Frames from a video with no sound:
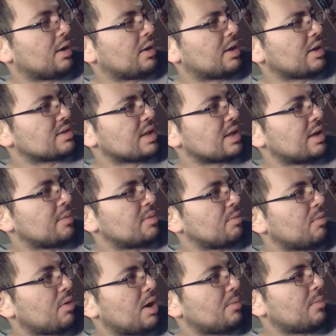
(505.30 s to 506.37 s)
think it's like an empty
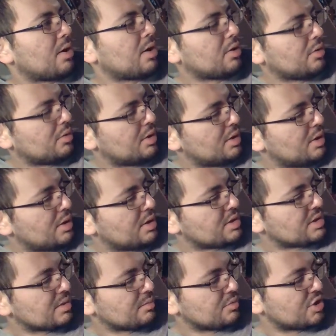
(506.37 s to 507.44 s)
wine bottle,
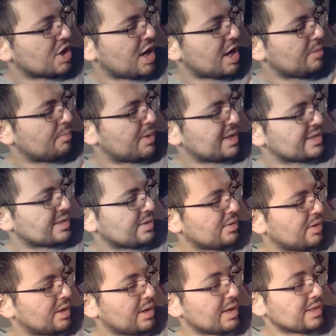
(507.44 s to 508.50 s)
some giant
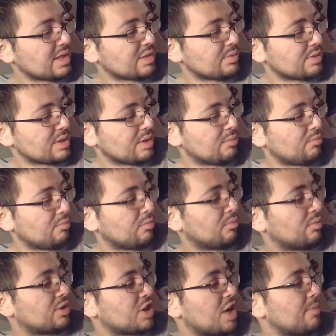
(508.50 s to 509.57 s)
pencil, and yes, this was a
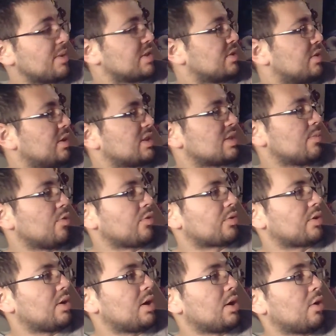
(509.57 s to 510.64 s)
giant pencil,
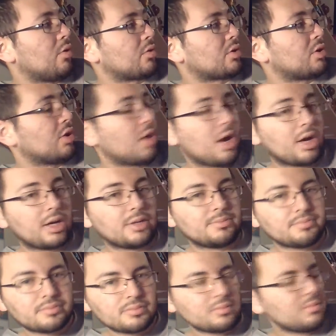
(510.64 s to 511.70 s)
an old clock.
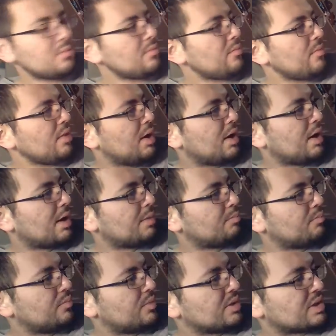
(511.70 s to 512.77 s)

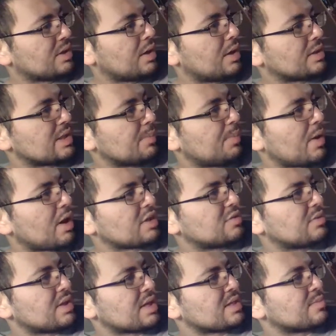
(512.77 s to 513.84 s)
So it's a box
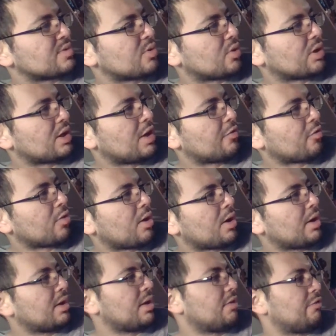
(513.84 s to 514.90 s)
with like some sort of cover
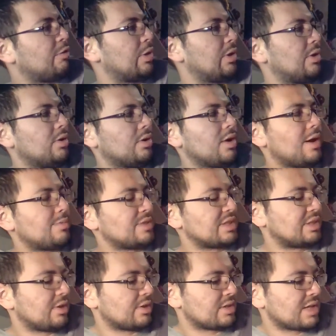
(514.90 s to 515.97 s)
on it, and a few other little
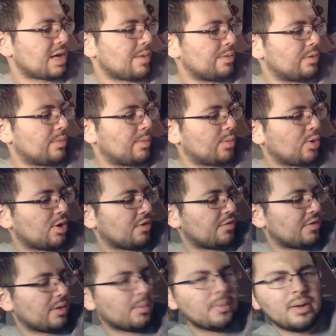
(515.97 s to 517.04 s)
objects here on top. I don't remember all
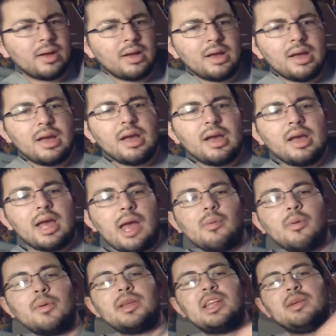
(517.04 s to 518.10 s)
of them. And
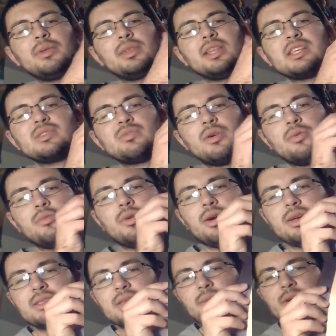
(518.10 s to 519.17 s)
what we did with this one
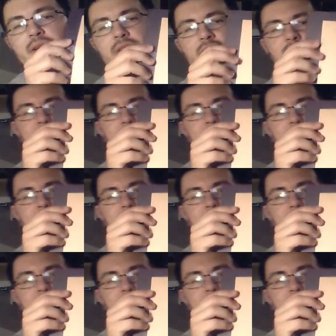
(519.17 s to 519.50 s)
was, I'm going to